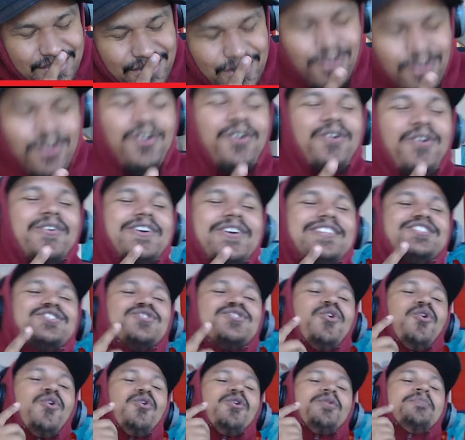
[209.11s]
oh, it's
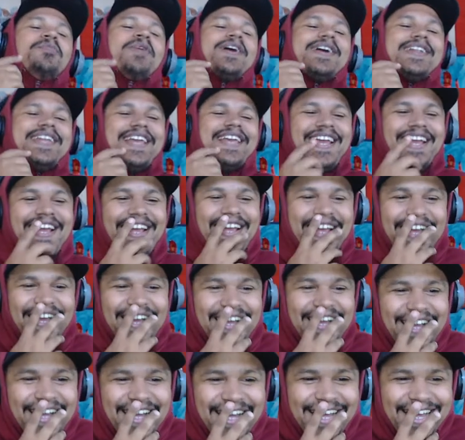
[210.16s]
Scorbunny.
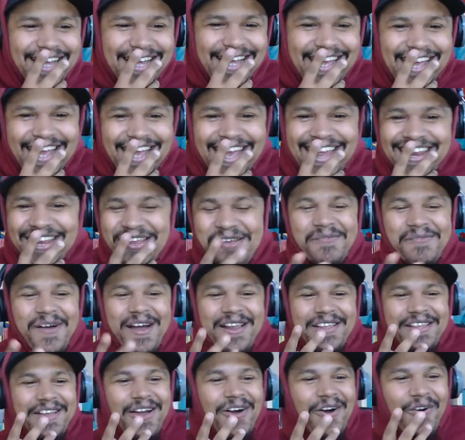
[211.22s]
Anyone,
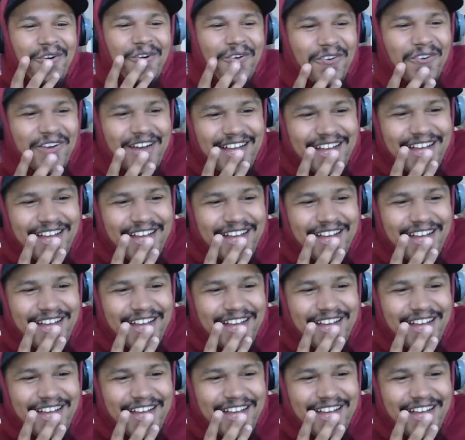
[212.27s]
yo.